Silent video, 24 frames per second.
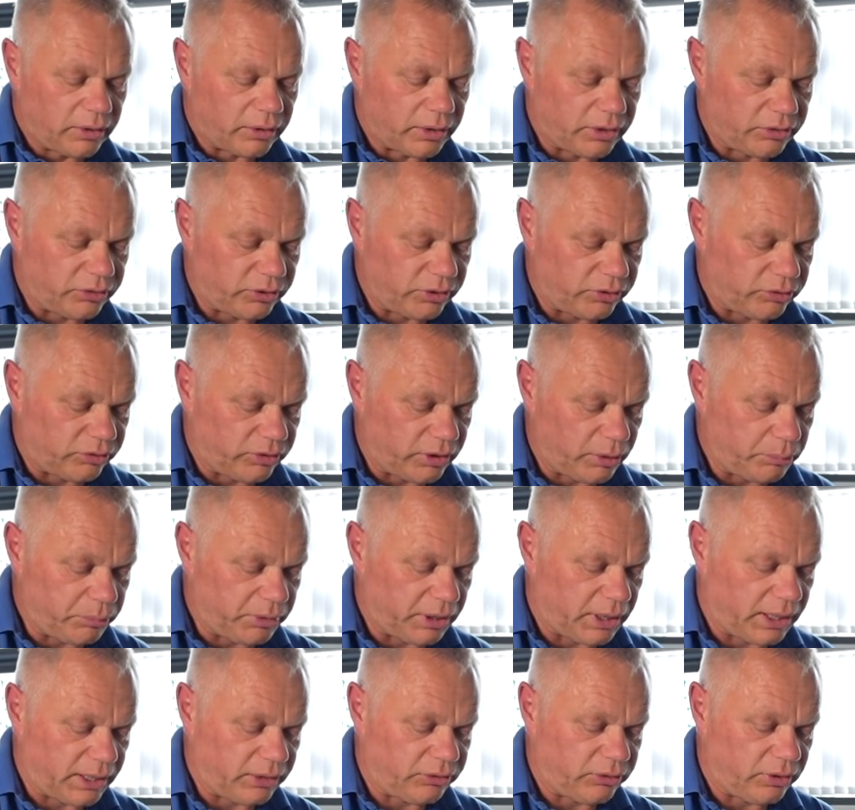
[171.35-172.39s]
This is
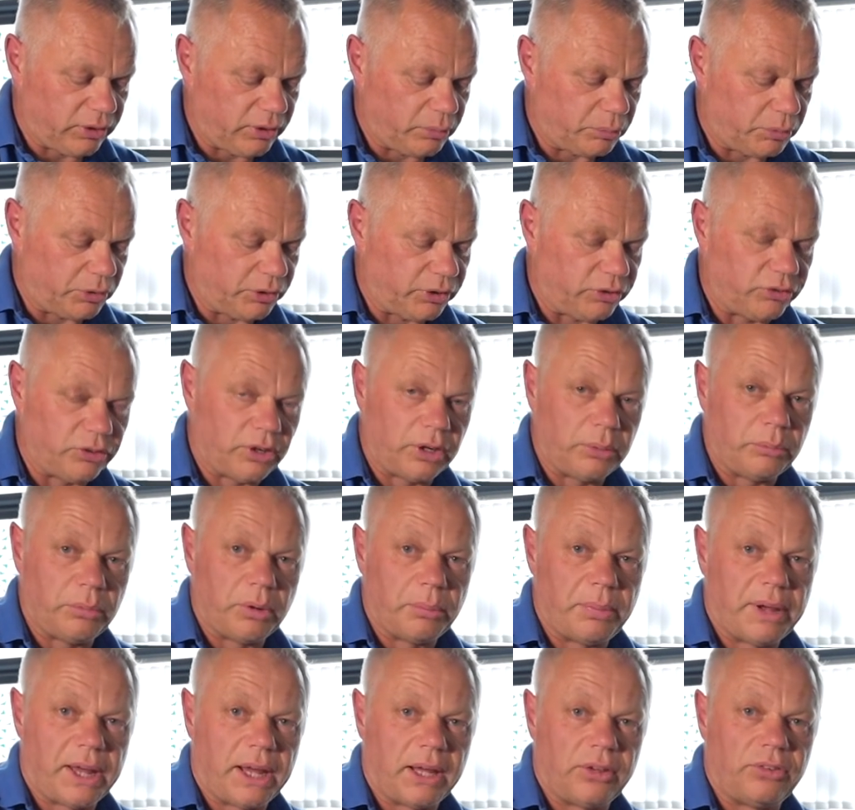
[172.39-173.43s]
stimulating the body's own
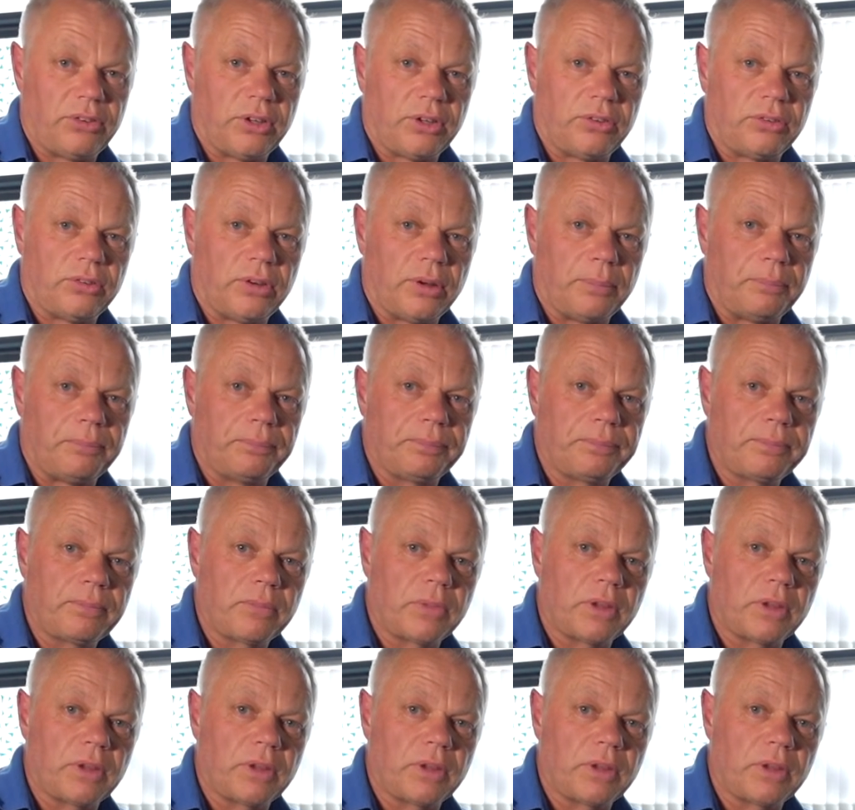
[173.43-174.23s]
repair system.